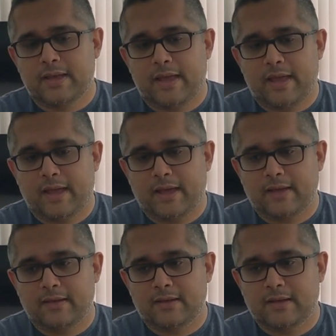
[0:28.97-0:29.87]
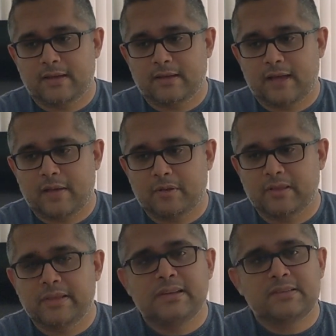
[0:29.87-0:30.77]
And I'm a
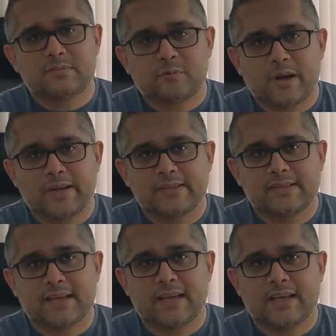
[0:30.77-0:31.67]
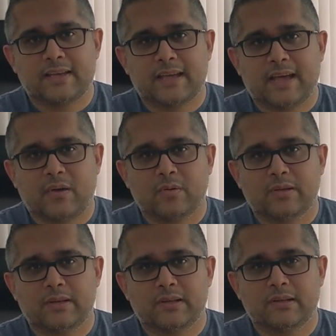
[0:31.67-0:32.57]
little surprised at how
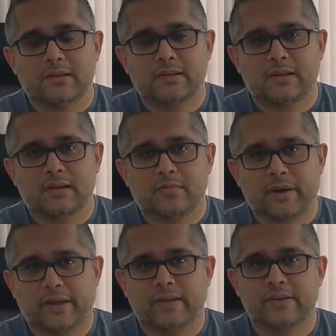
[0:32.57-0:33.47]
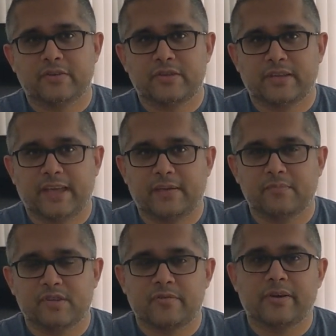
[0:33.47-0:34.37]
little recognition the
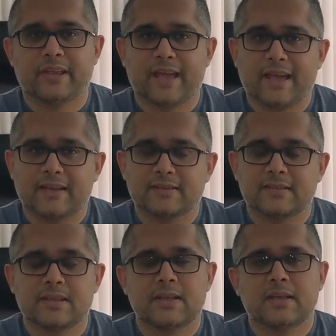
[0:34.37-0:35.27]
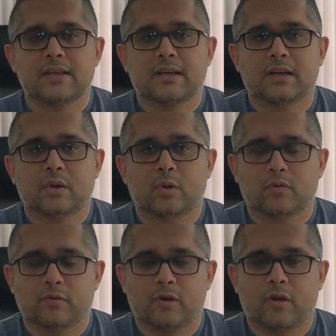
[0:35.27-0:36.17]
game generally has
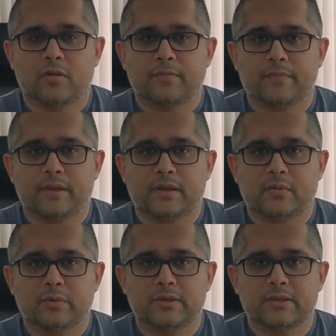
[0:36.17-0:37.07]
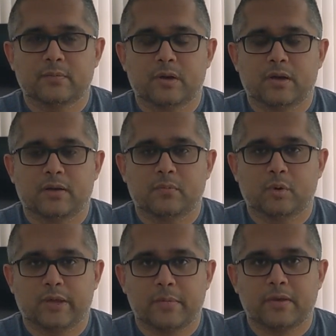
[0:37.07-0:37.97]
overall within the
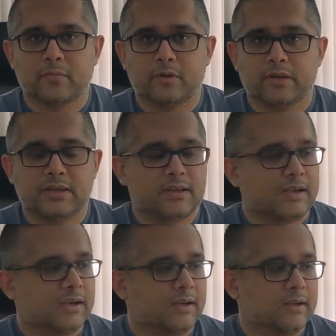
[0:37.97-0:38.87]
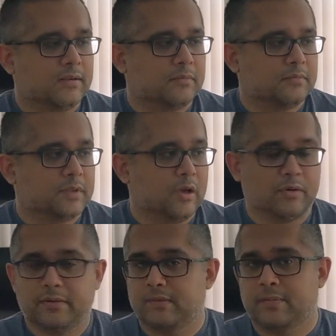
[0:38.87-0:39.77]
board gaming community.
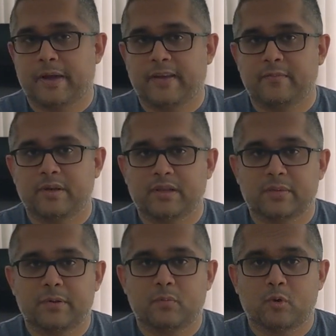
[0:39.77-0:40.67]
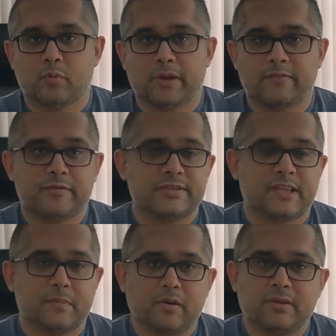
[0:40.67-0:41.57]
Now, there might have been a little bit more when it
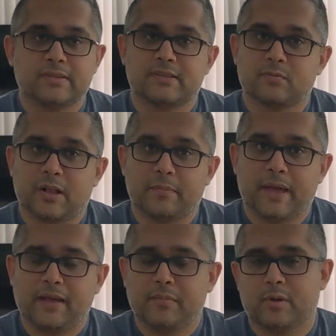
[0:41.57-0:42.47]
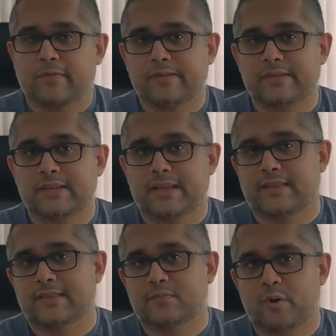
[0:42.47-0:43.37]
first came out because it's a while back, but obviously
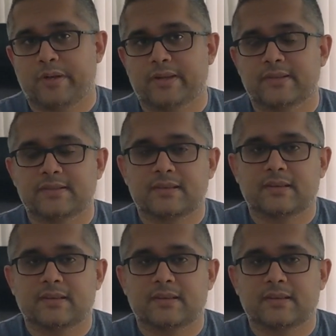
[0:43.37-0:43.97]
at this point it's